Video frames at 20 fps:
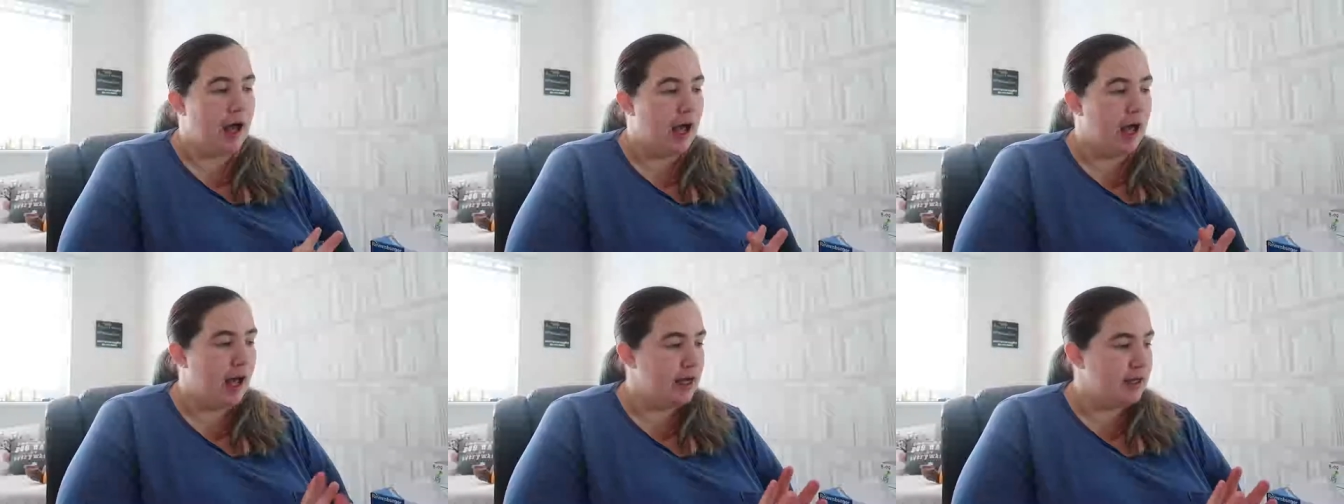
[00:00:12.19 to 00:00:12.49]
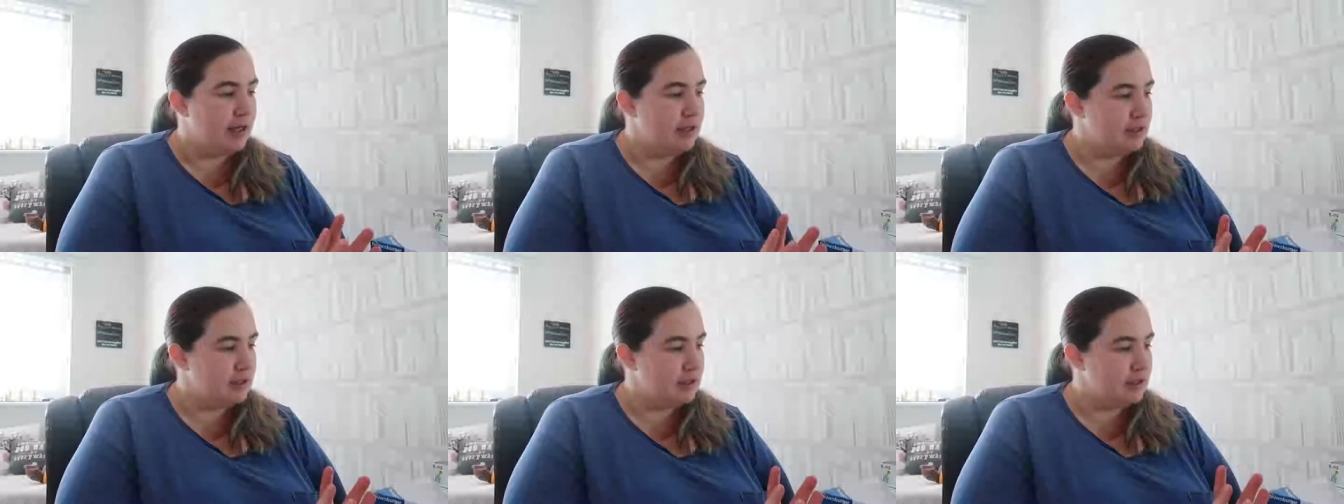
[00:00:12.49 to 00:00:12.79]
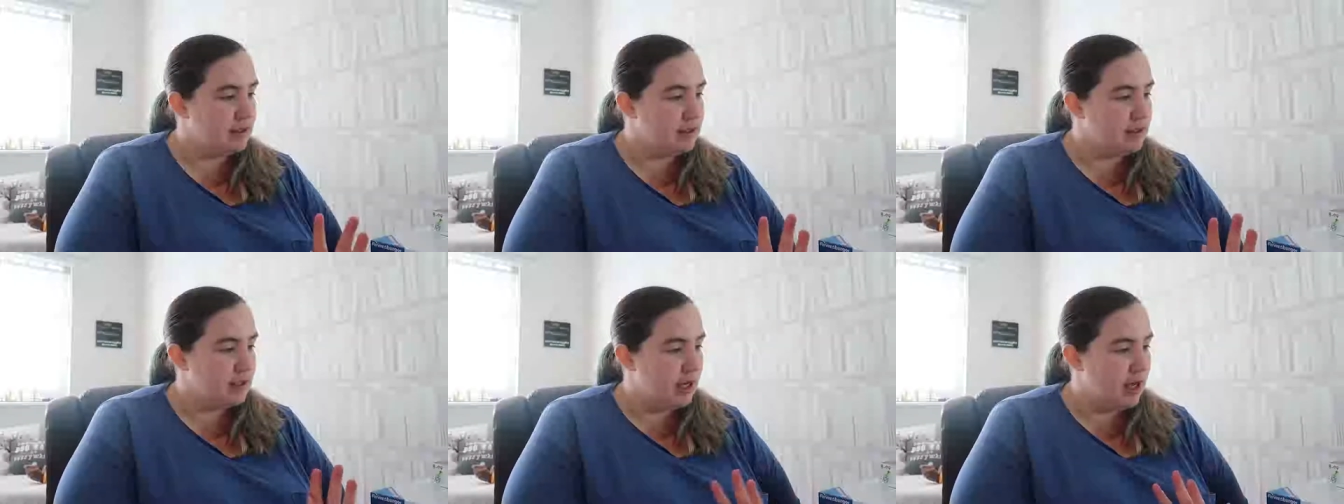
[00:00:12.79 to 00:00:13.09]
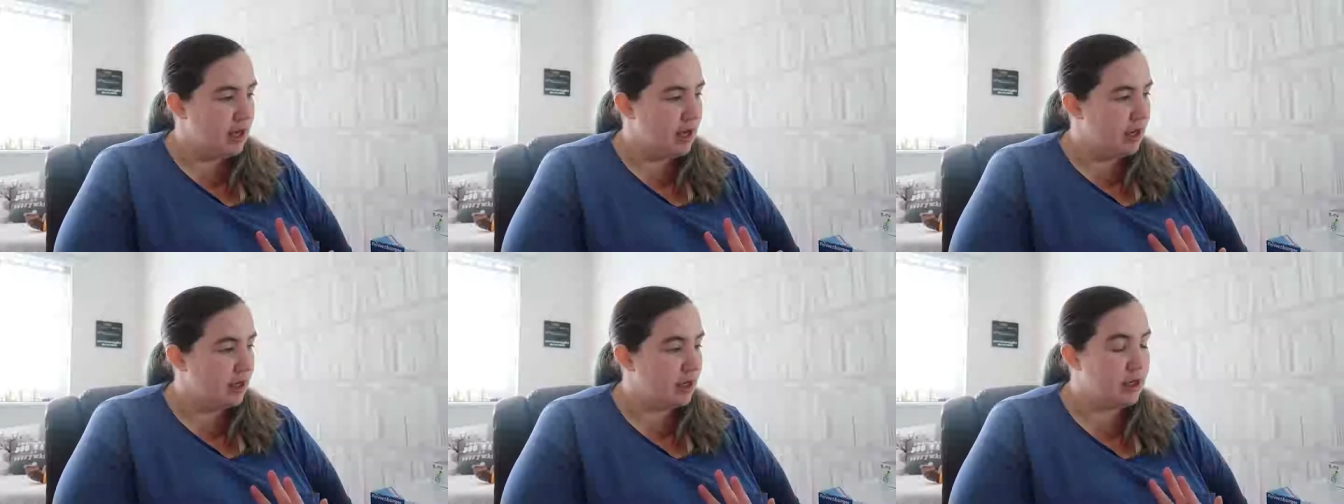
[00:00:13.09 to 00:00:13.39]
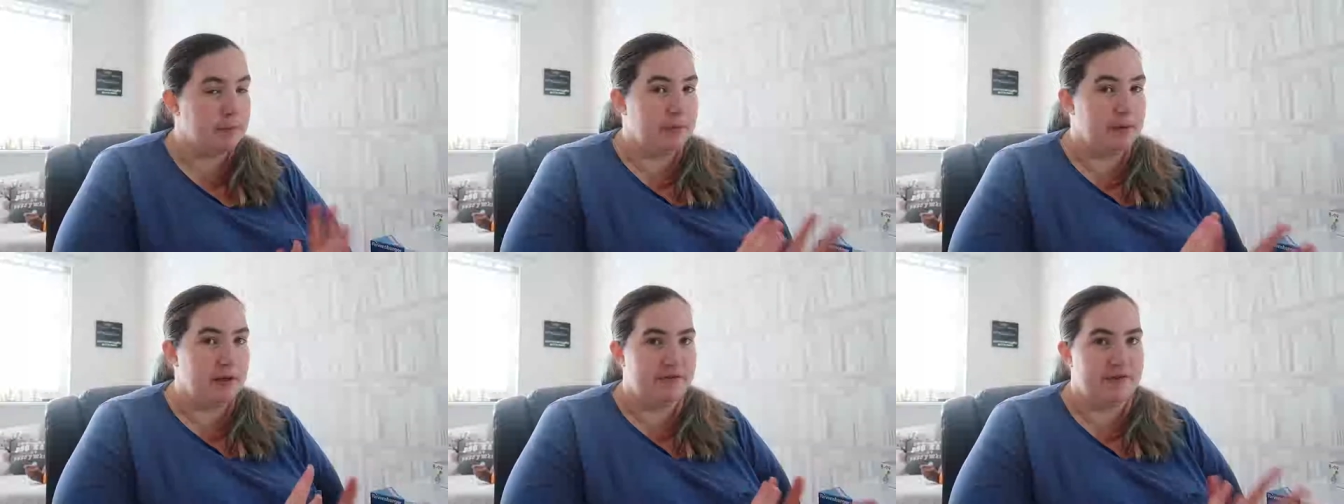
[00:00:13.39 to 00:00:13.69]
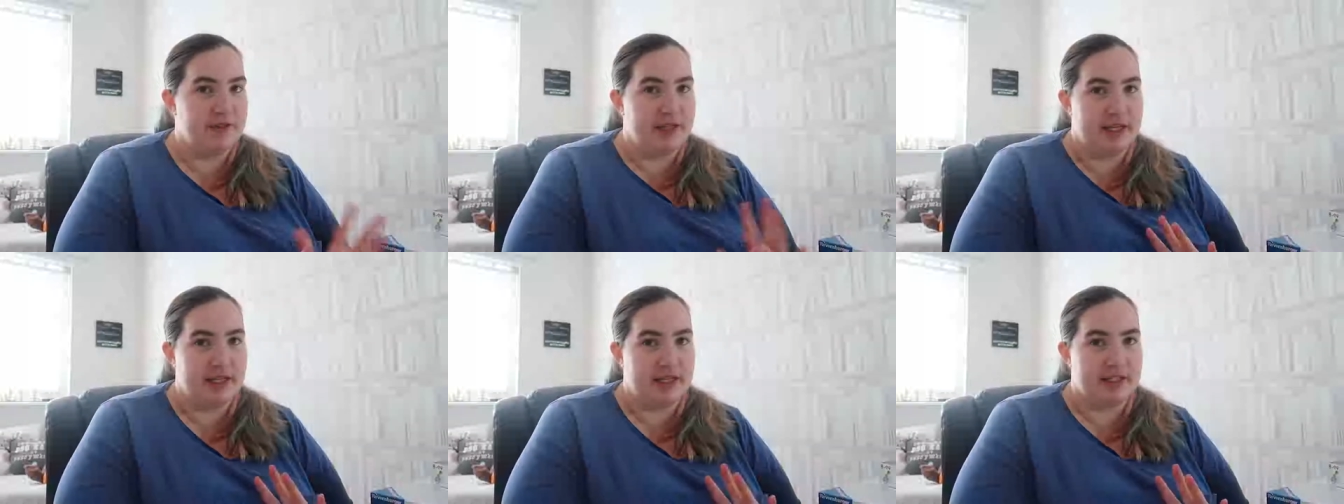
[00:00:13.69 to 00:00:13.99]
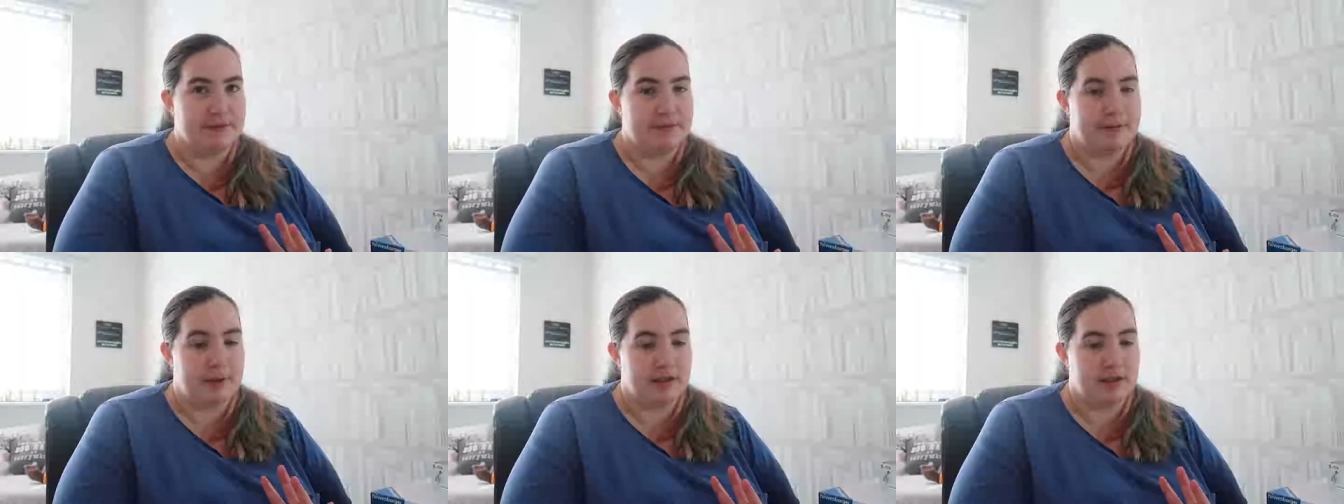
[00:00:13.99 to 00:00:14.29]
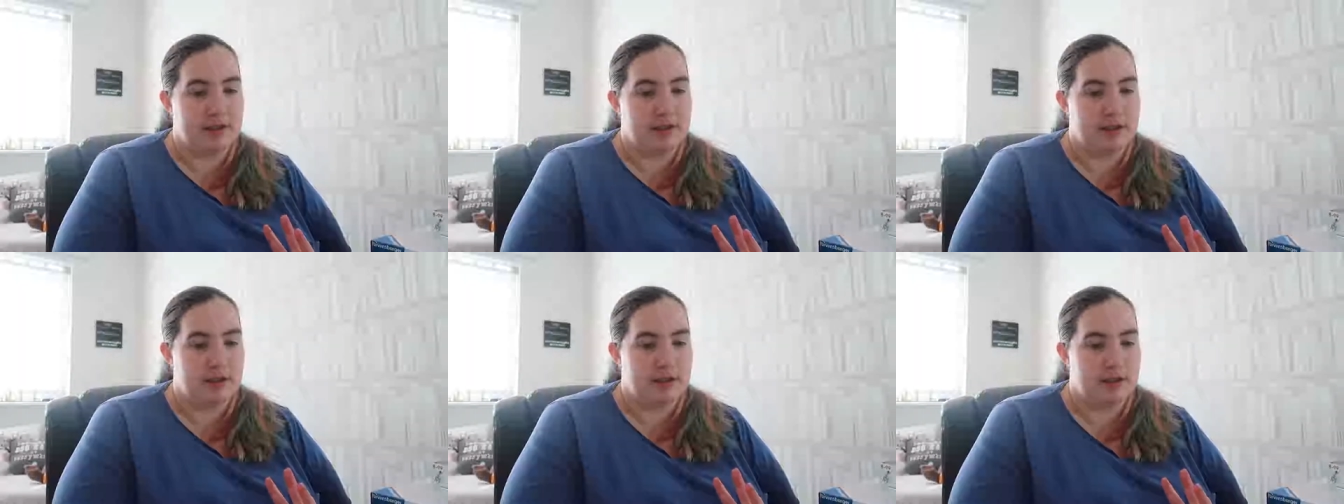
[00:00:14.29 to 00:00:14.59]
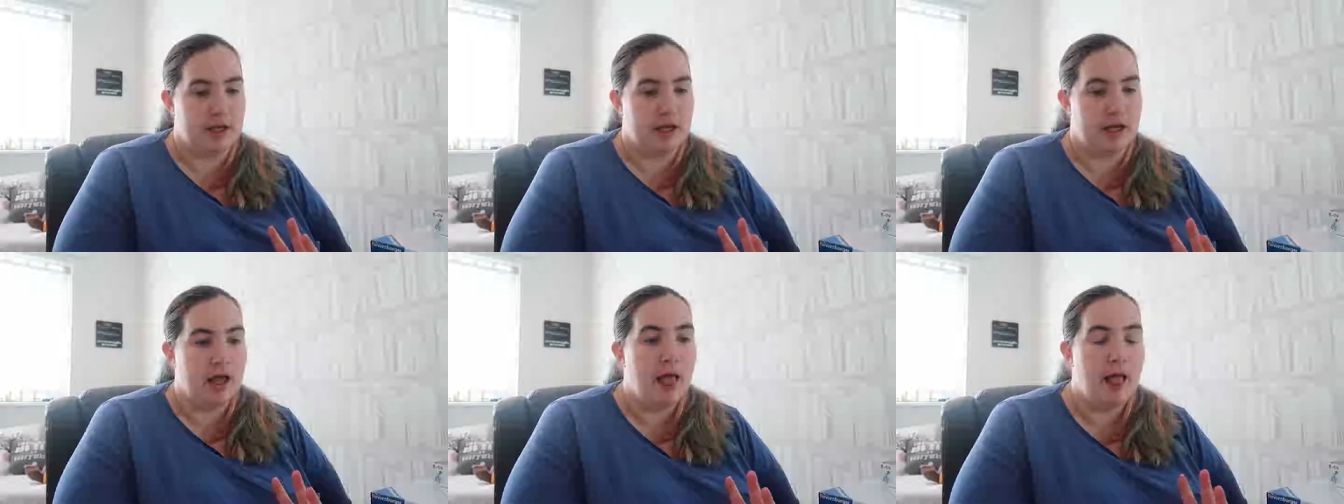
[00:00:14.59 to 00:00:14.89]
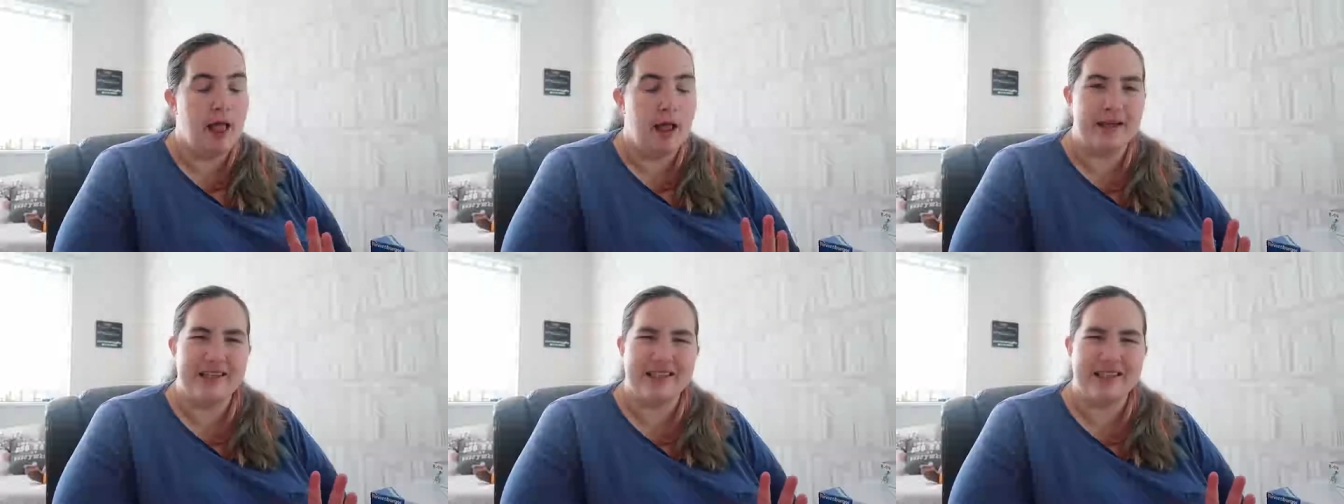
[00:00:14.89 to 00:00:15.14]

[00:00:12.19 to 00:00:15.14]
and a couple of the extension uh,